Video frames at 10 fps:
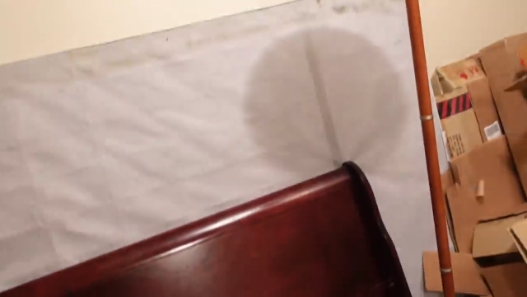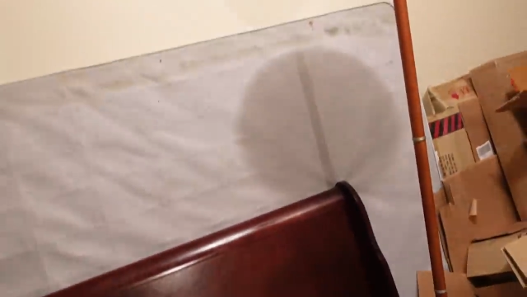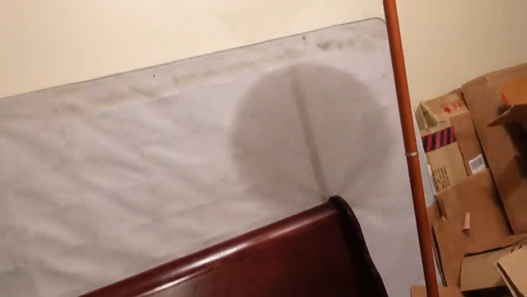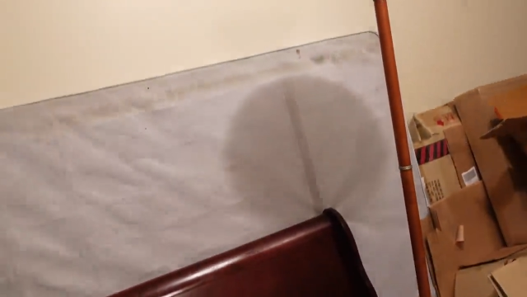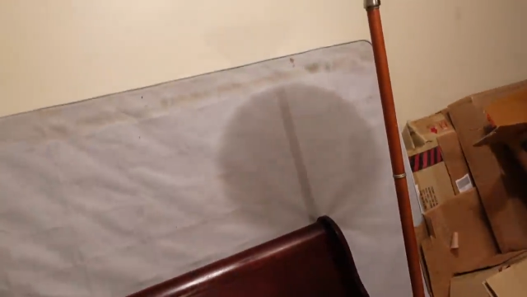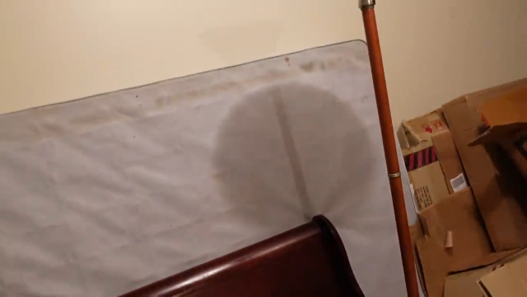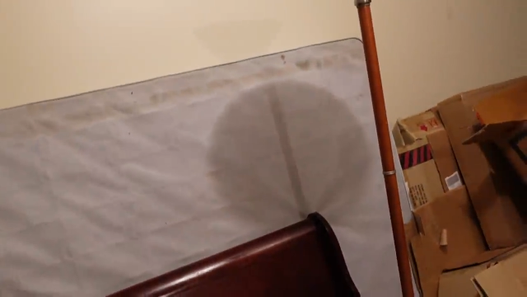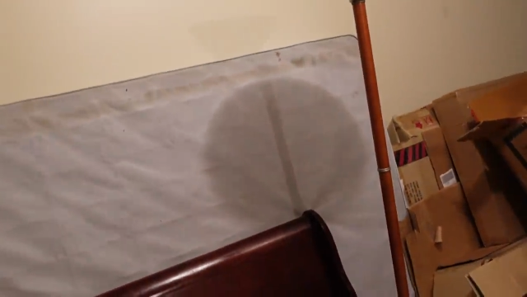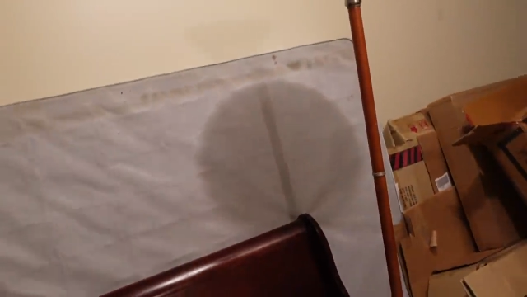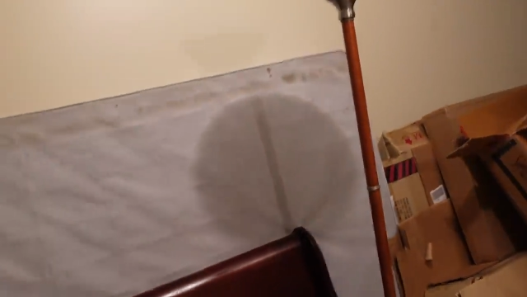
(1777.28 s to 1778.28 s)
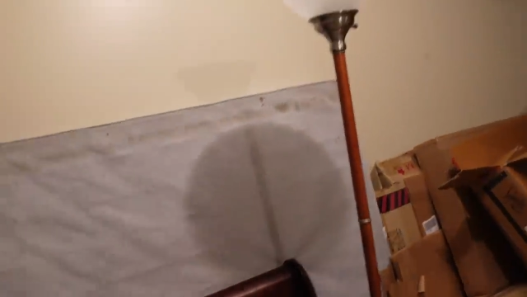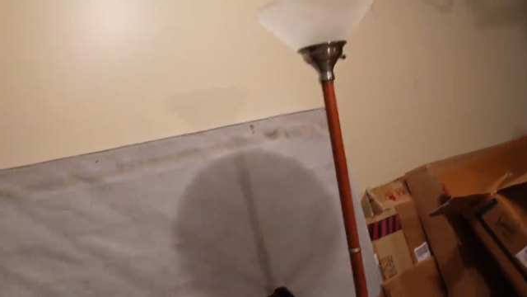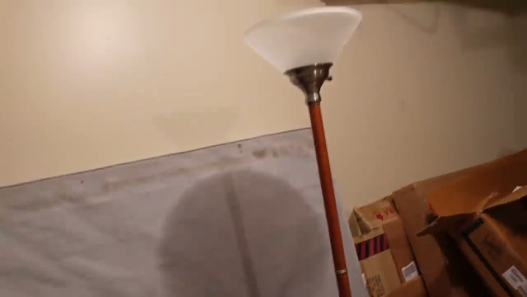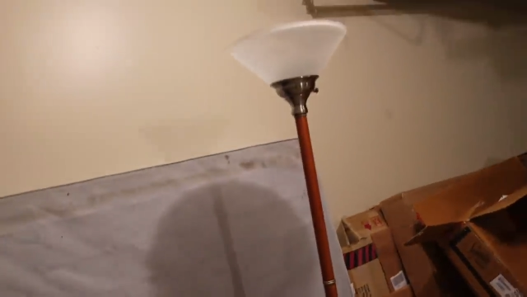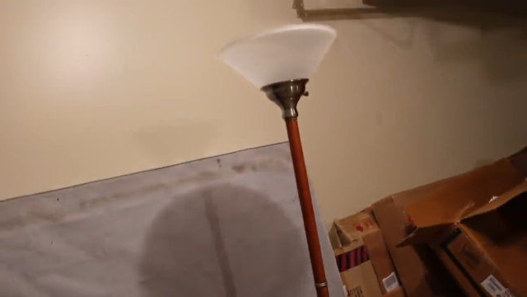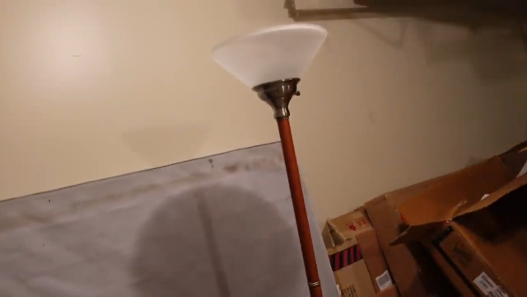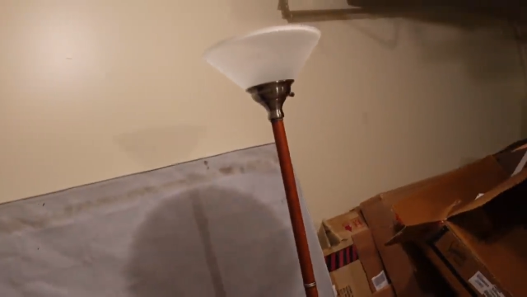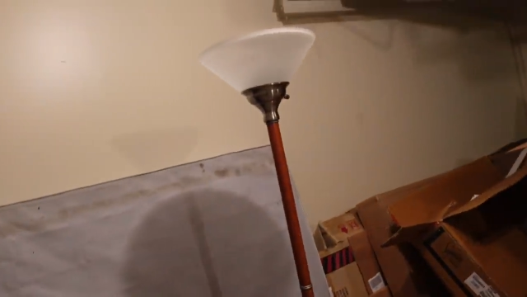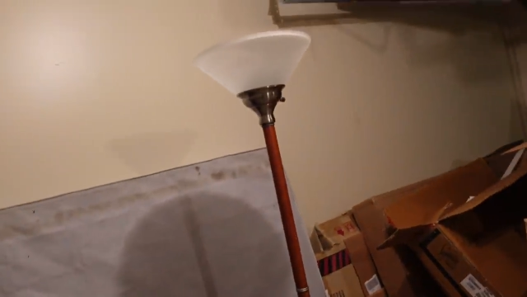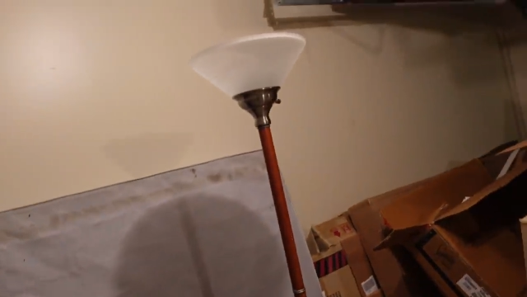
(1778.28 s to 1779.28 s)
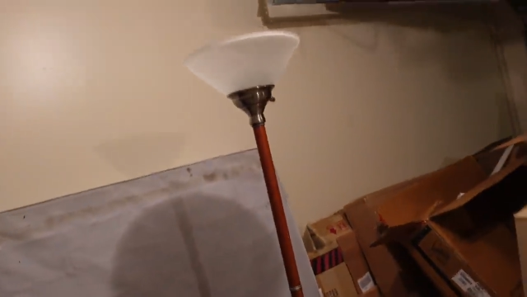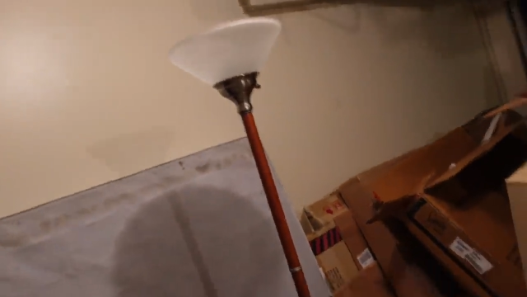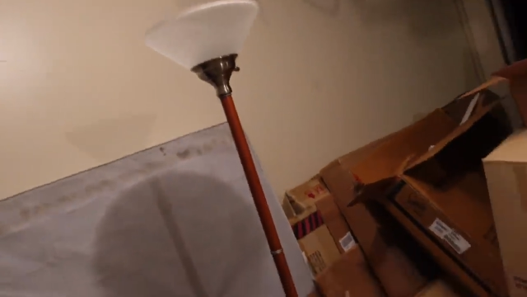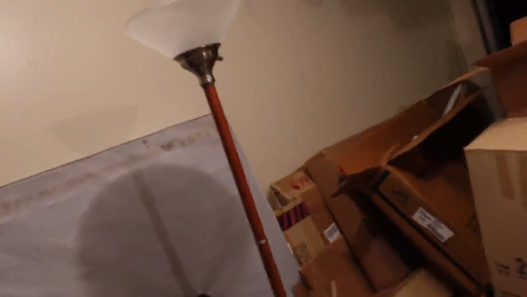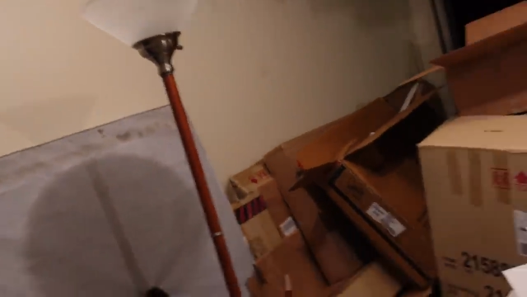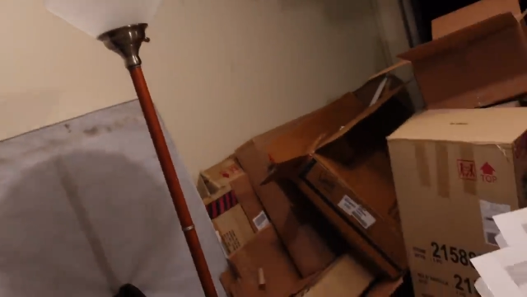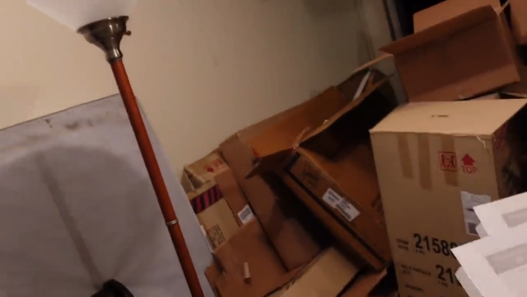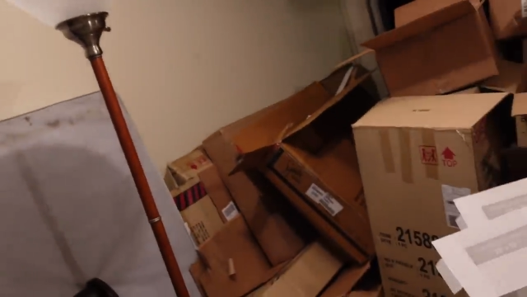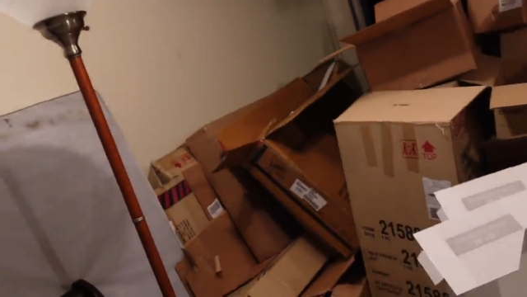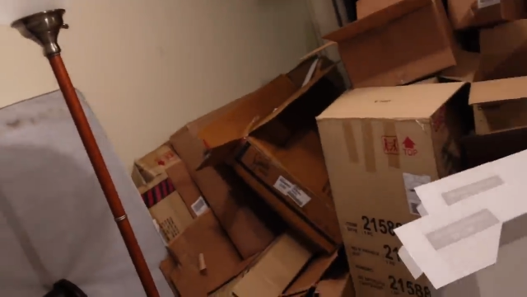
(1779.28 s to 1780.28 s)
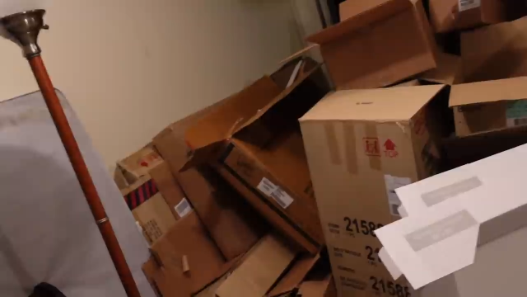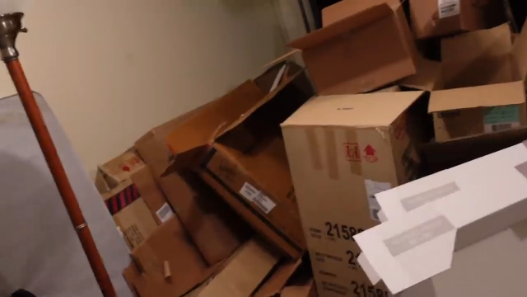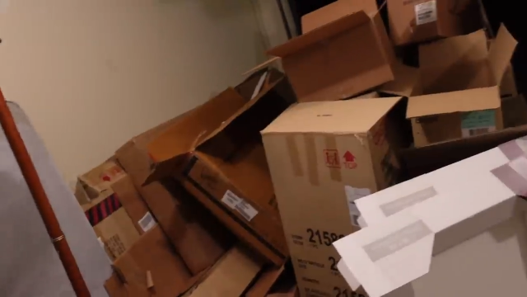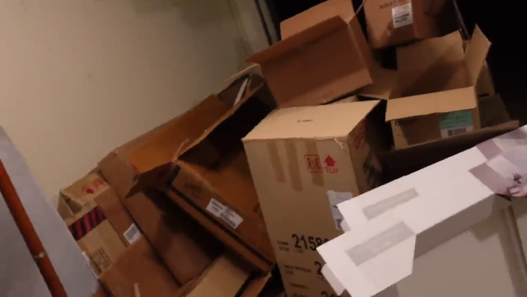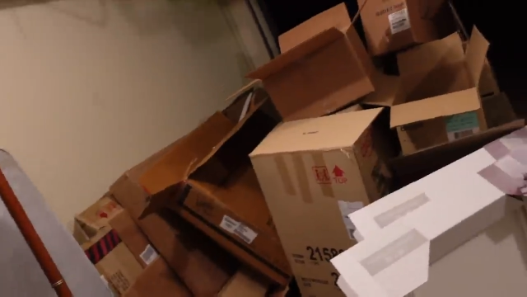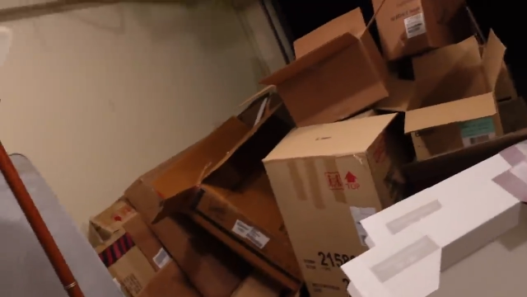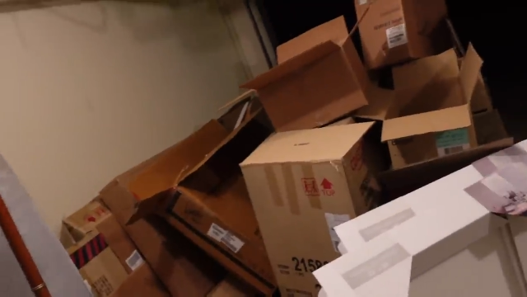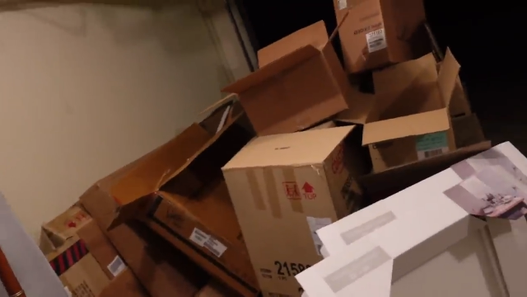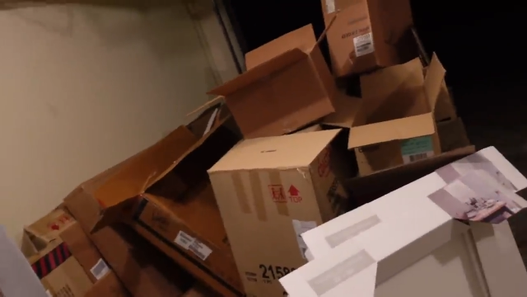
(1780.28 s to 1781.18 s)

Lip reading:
No face is visible, so there are no lips to read.